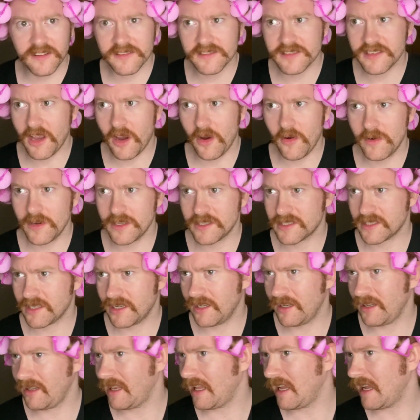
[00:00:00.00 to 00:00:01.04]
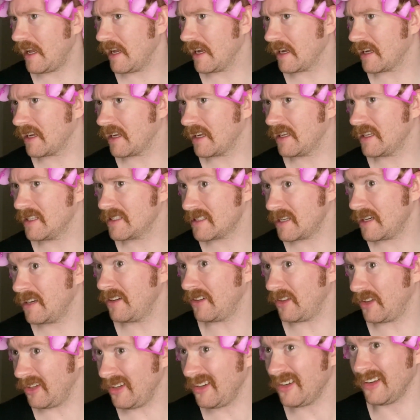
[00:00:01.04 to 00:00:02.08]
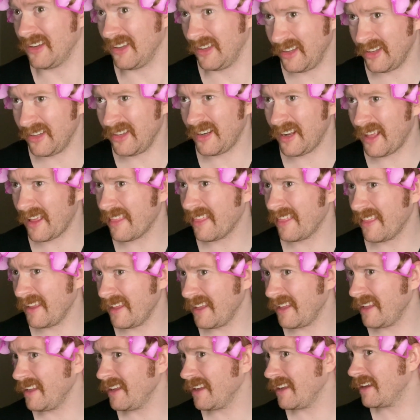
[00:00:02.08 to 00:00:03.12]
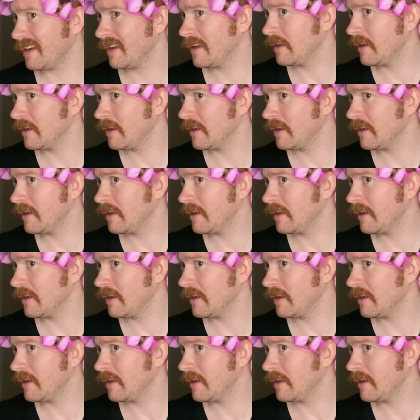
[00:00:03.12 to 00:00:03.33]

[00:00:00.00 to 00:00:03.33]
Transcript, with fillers: So it's going to, like... It's going to look good, I think.